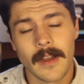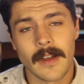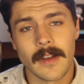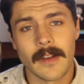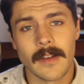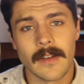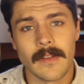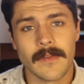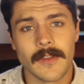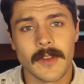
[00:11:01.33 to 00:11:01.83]

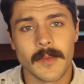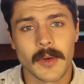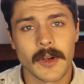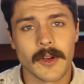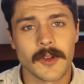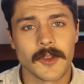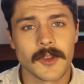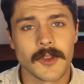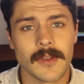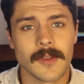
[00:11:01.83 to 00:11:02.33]
of the
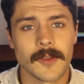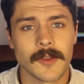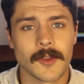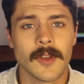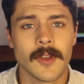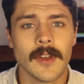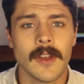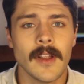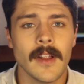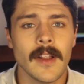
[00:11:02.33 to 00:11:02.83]
person's
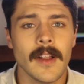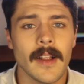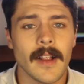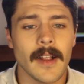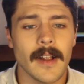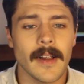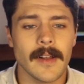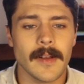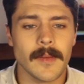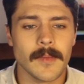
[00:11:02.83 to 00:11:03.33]

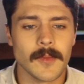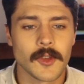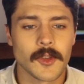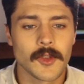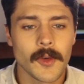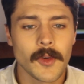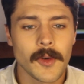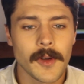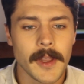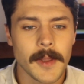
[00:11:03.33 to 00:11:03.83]

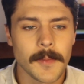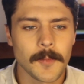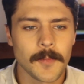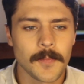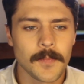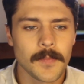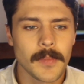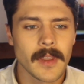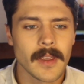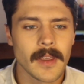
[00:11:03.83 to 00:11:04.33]
story,
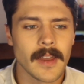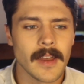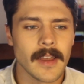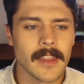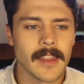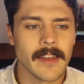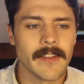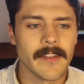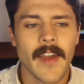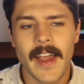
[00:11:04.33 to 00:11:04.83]

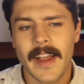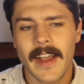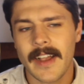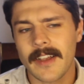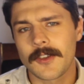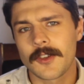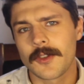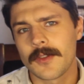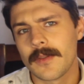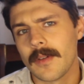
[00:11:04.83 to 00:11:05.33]
the
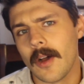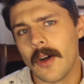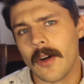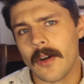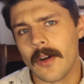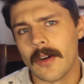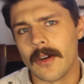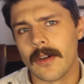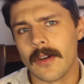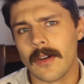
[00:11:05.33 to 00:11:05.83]
facts
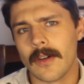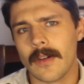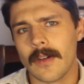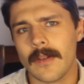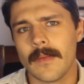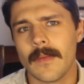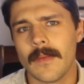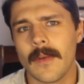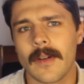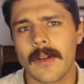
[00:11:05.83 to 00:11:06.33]

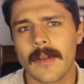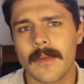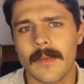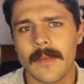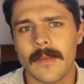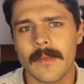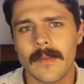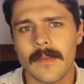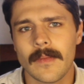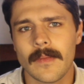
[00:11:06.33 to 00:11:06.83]
are
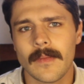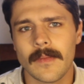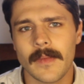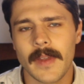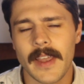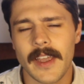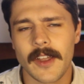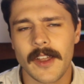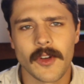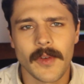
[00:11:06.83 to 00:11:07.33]

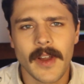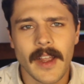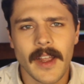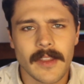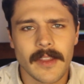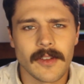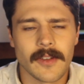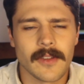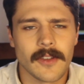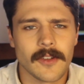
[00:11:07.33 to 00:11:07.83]

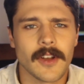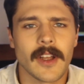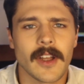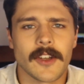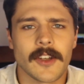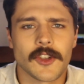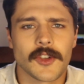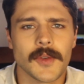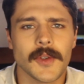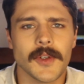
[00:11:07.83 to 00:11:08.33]
incorrect. They're
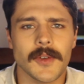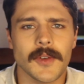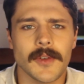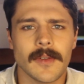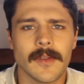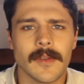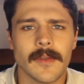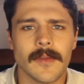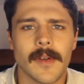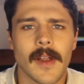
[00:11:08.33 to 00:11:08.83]
not
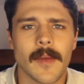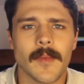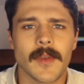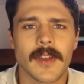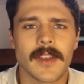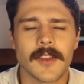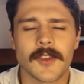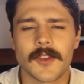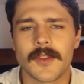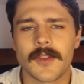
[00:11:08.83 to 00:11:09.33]
true, right?
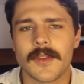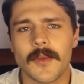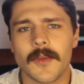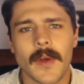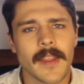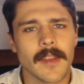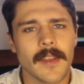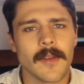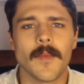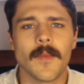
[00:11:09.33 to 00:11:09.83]
Because the
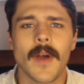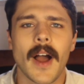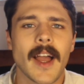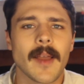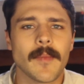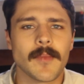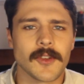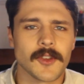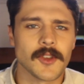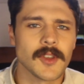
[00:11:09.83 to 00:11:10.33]
way that
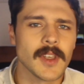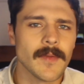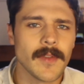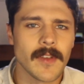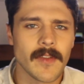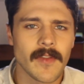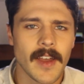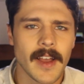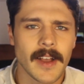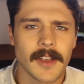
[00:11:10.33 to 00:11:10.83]
I perceive
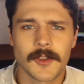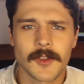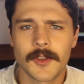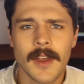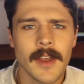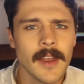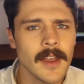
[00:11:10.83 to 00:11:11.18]
the facts